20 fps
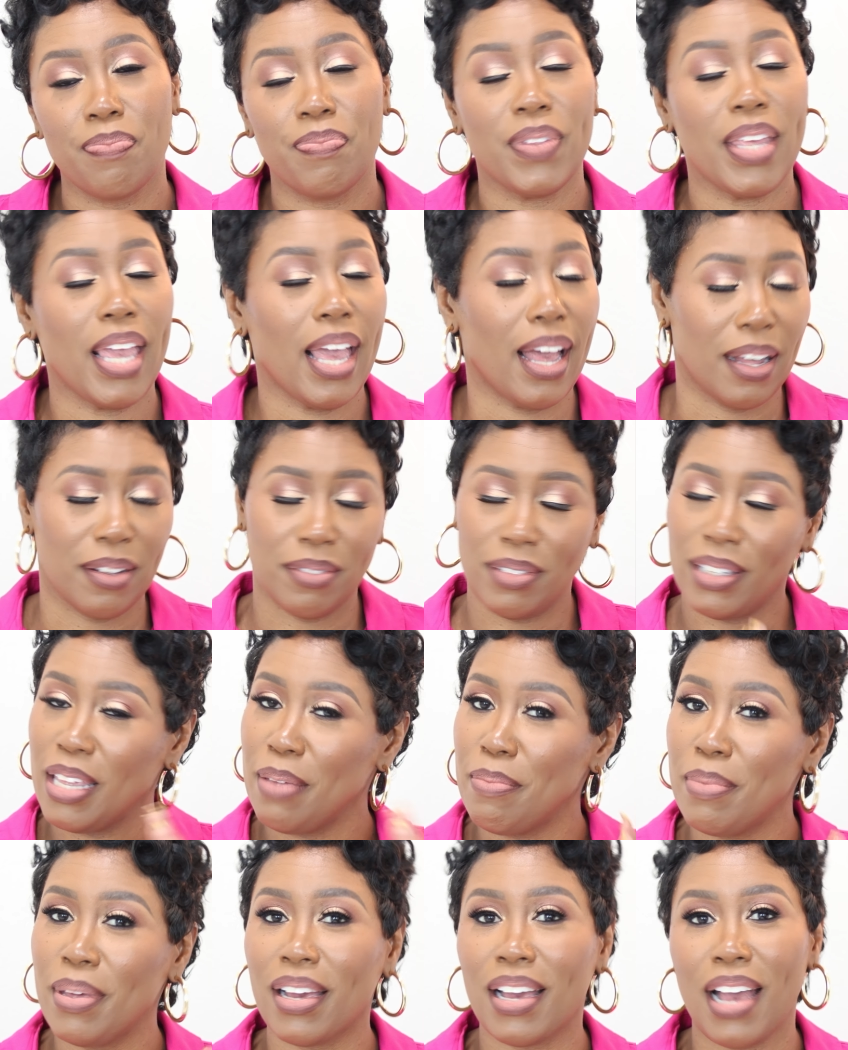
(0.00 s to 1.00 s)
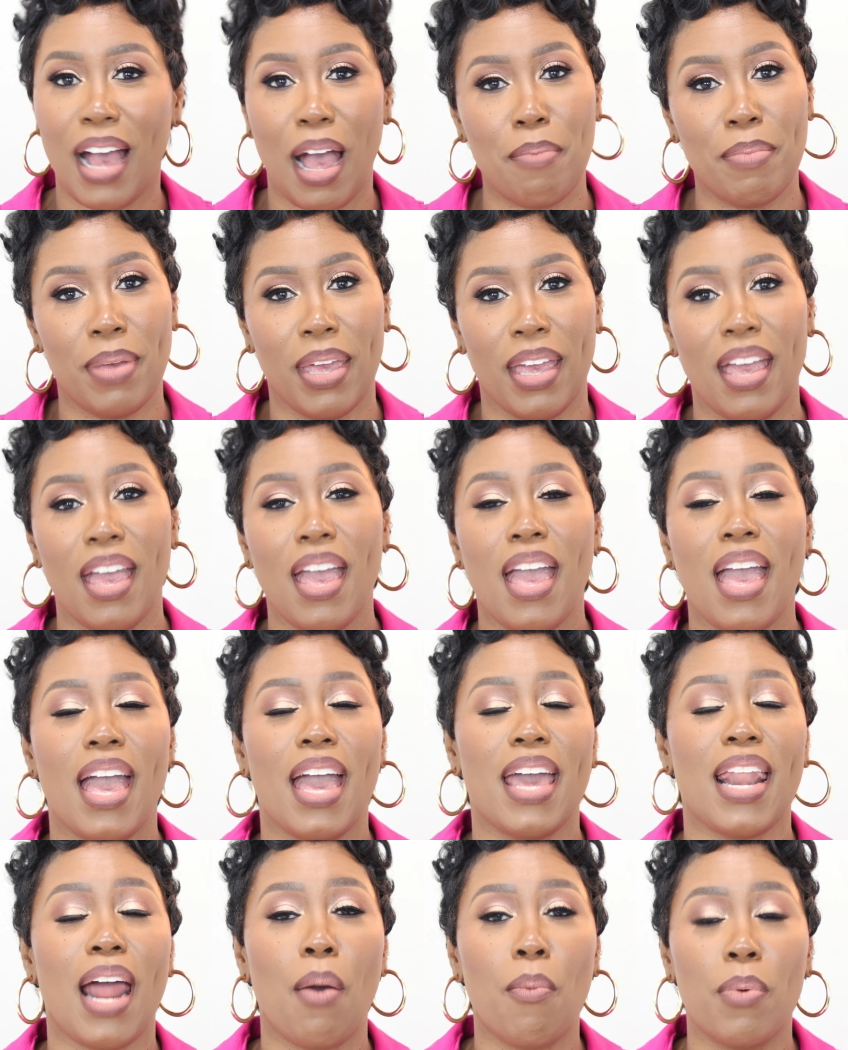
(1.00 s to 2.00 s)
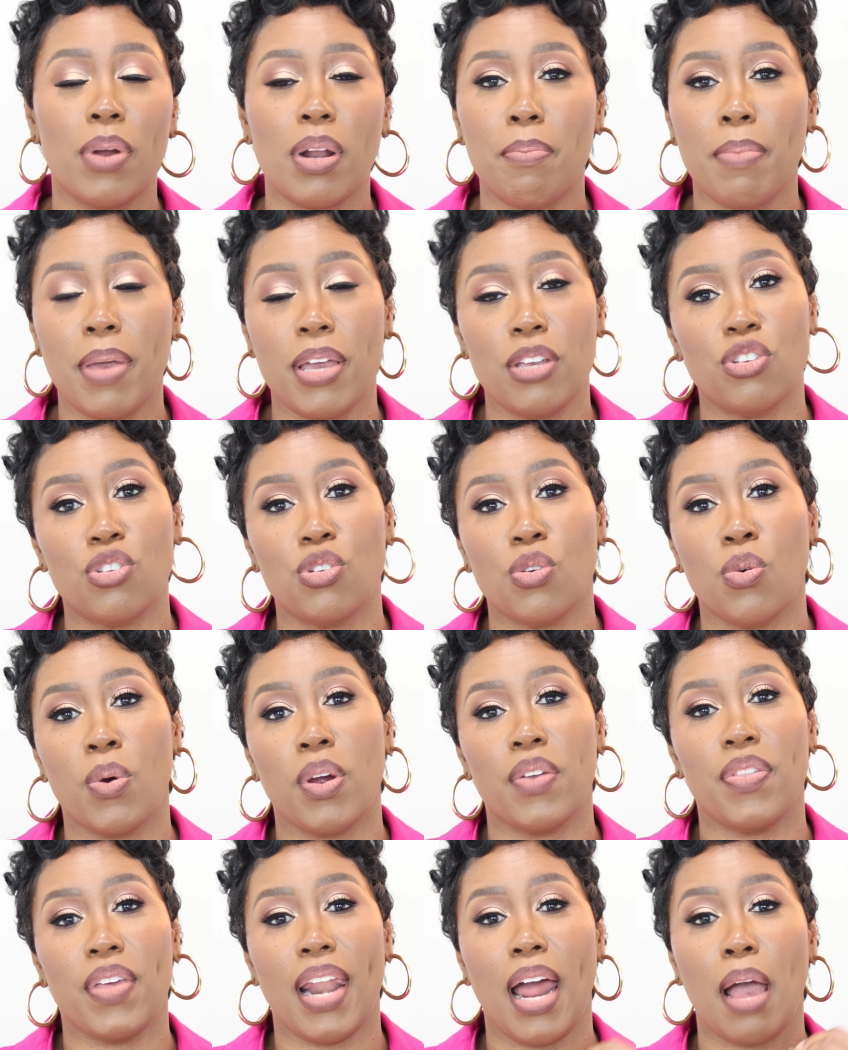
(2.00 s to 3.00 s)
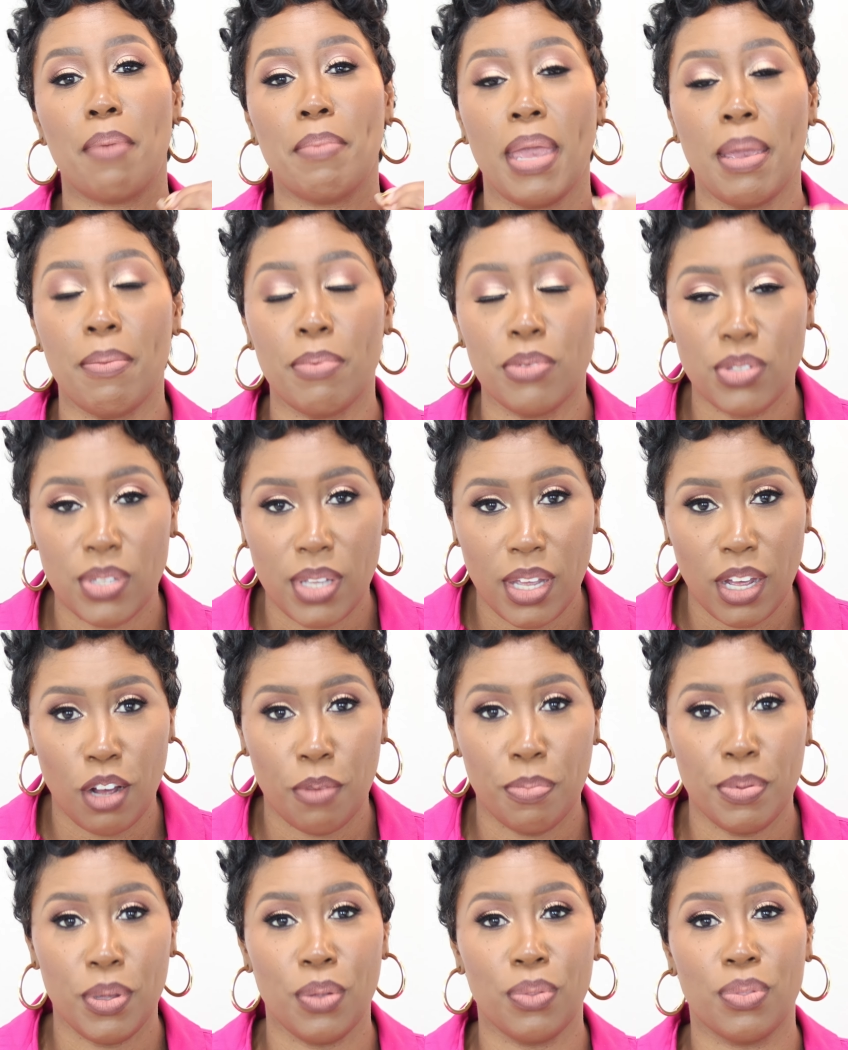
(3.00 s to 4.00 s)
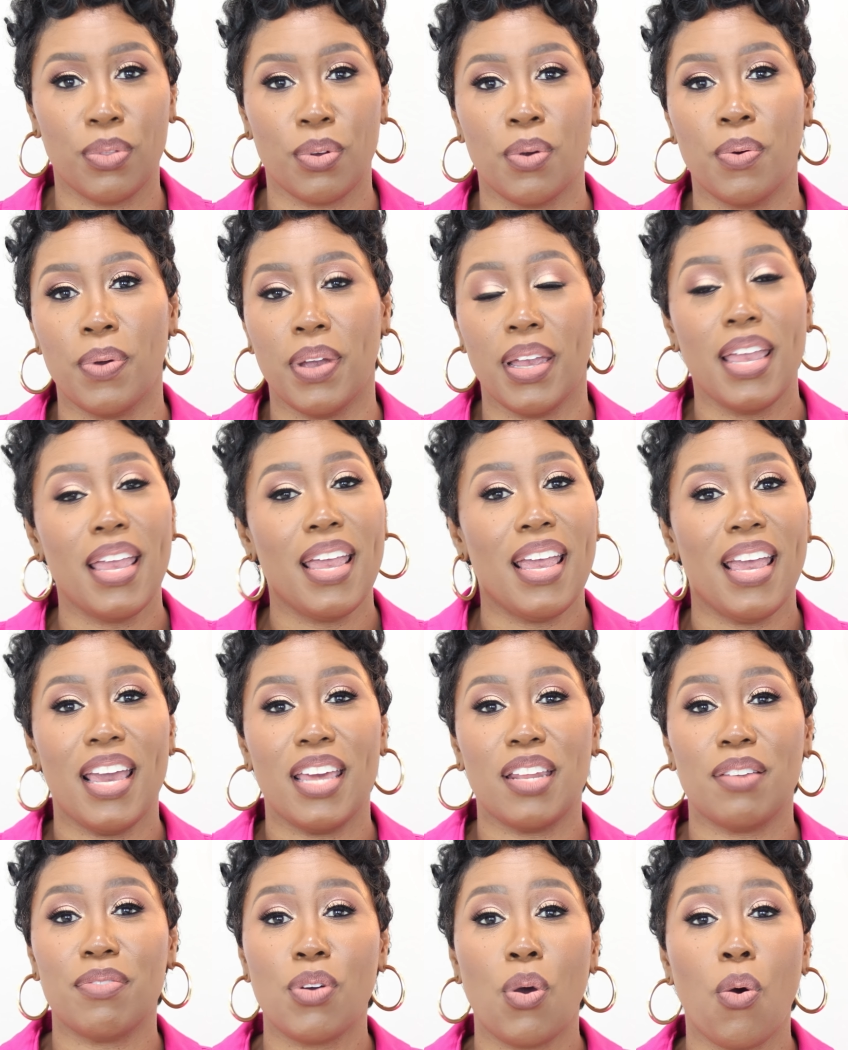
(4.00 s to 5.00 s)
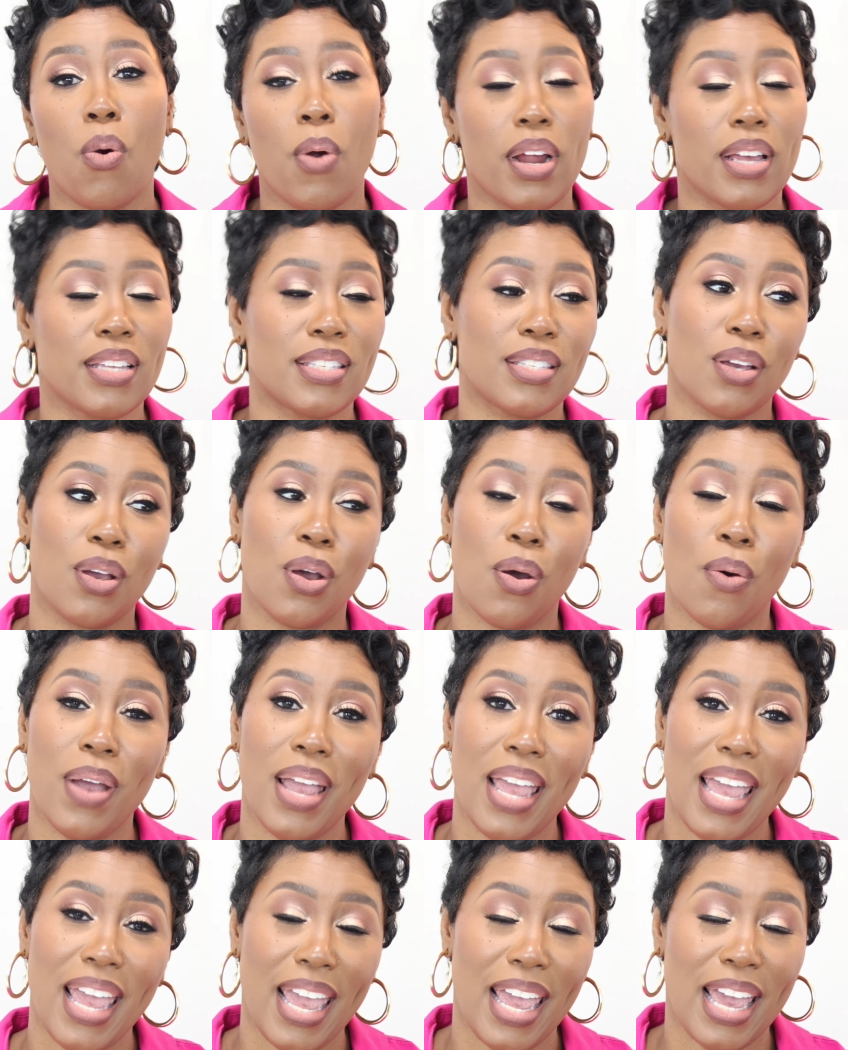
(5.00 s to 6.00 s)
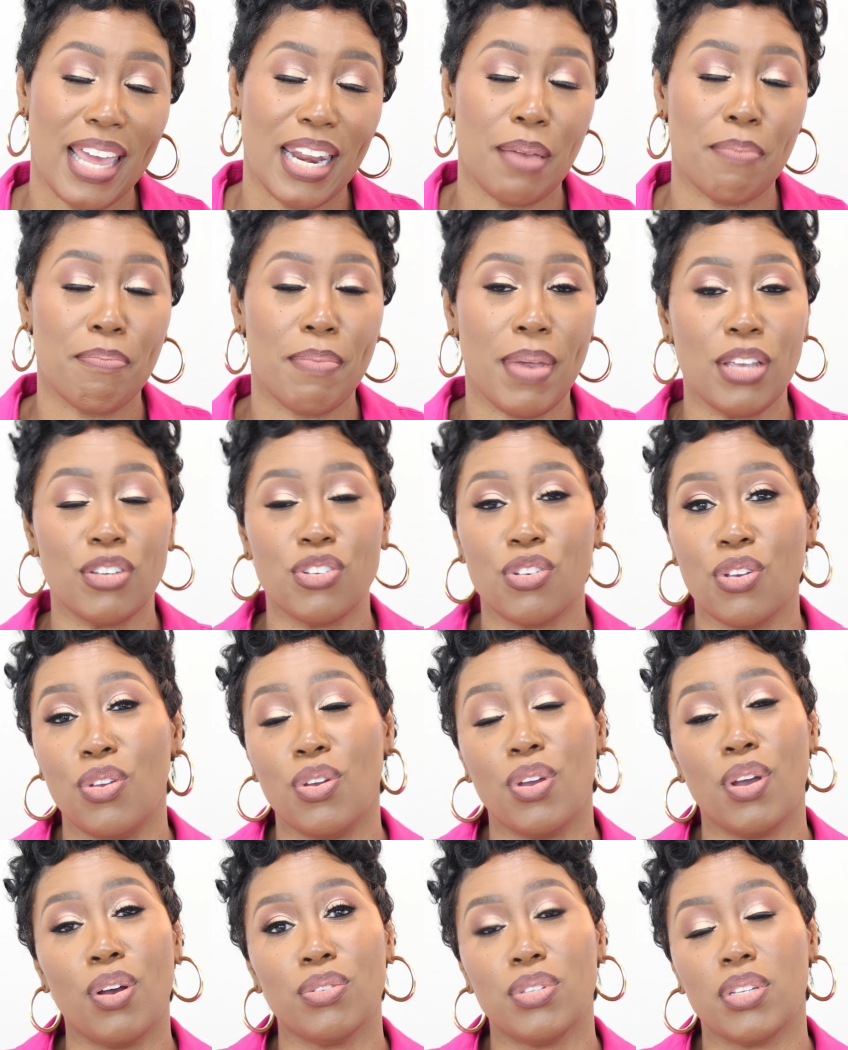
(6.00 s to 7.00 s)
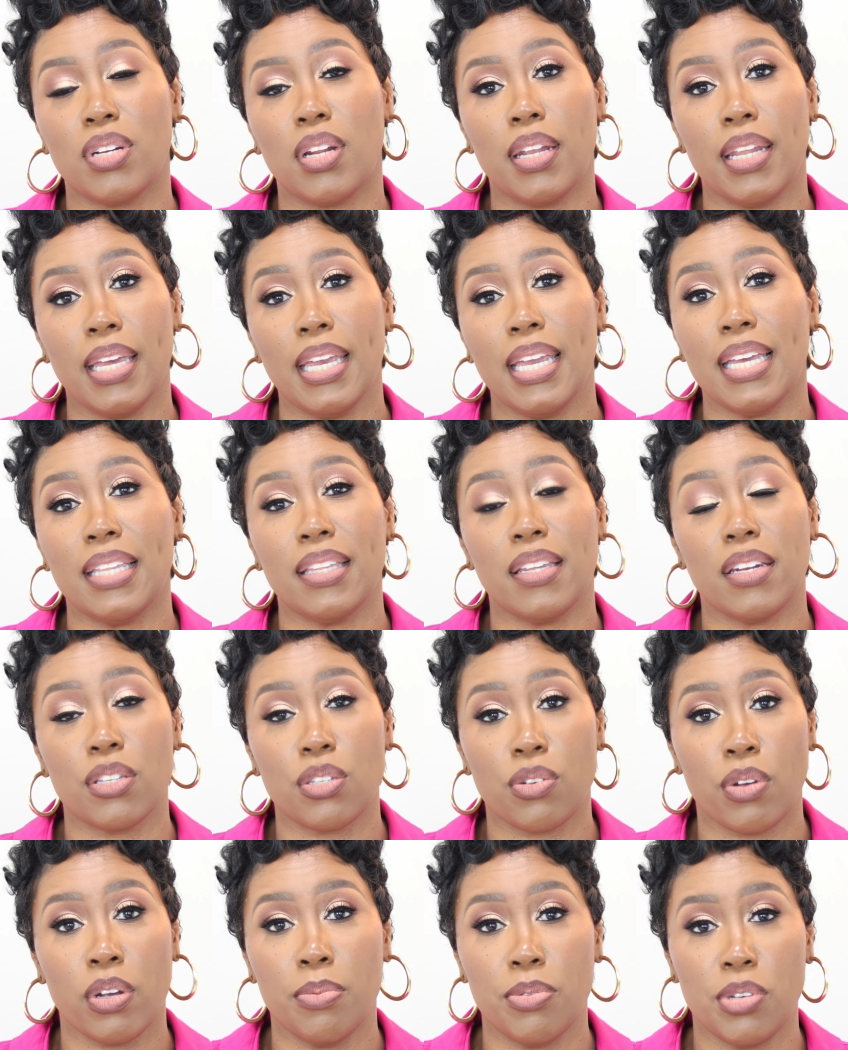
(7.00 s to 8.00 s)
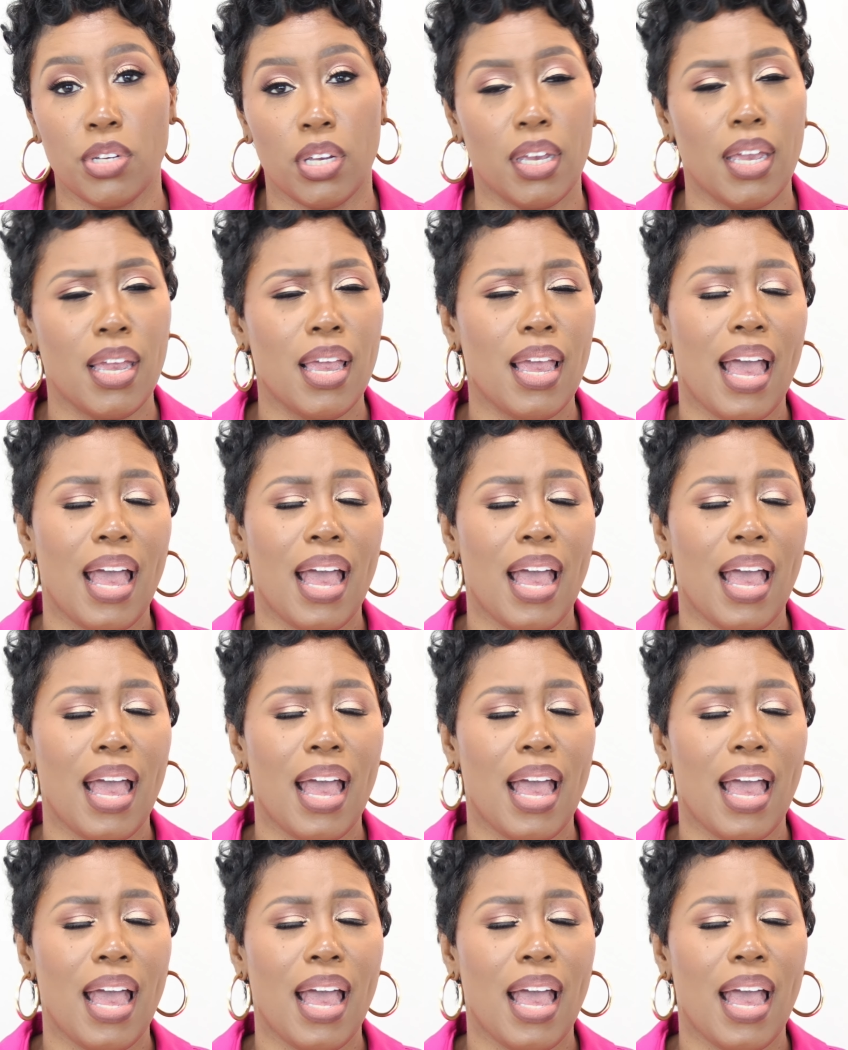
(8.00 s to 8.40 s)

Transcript: Yeah, leave me a comment, and I want to make sure that I'm able to help you through it. And of course, go ahead and make sure you go to the link in the description.